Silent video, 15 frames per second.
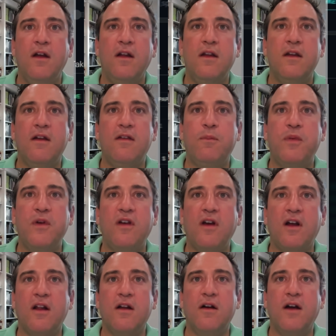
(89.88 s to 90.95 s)
this
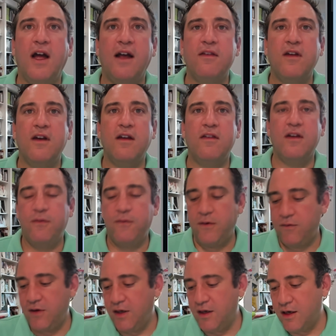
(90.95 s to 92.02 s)
particular asset is at
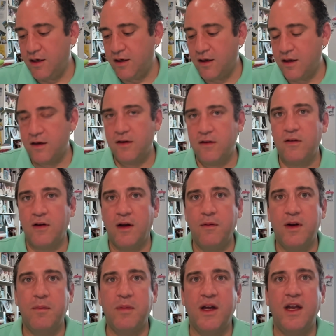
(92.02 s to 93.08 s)
$59. So I
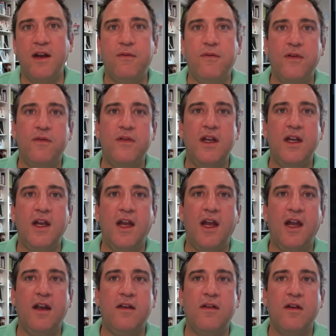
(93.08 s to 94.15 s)
want to buy at
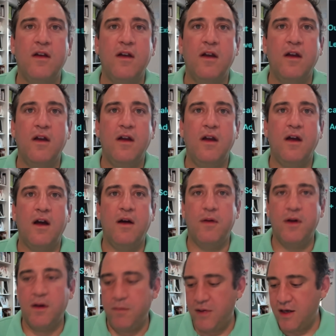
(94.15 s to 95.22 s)
58. I
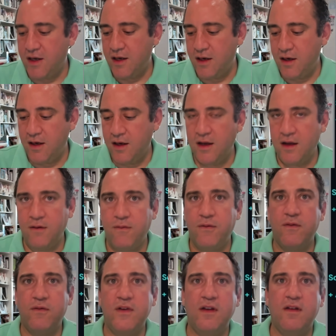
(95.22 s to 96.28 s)
want to buy at
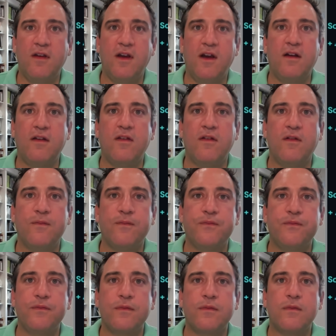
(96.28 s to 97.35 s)
56
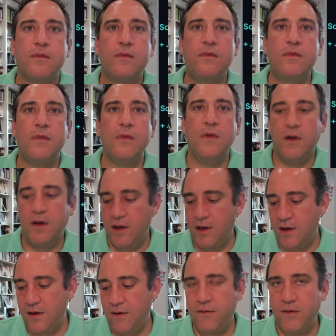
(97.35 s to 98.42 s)

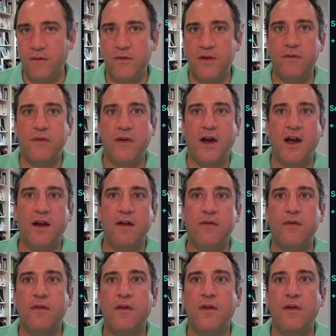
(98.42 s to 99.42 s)
and 55.